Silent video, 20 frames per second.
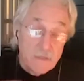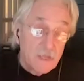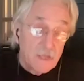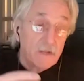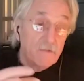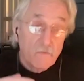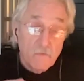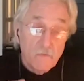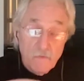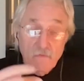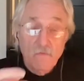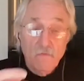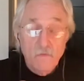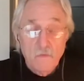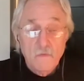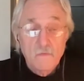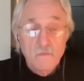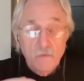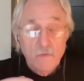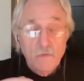then
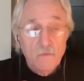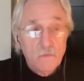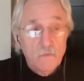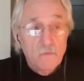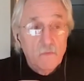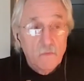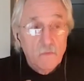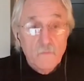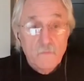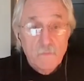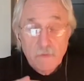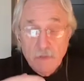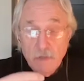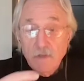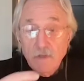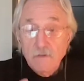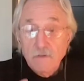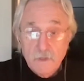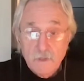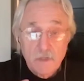
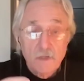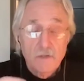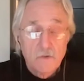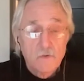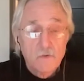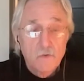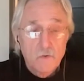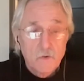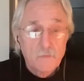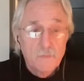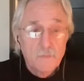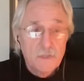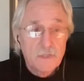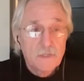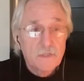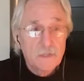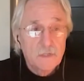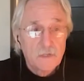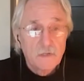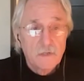there's an
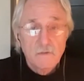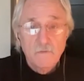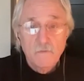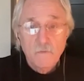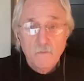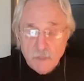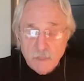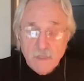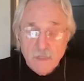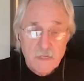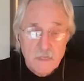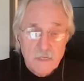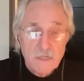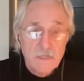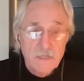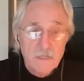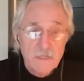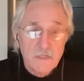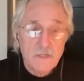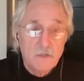enormous
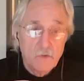willingness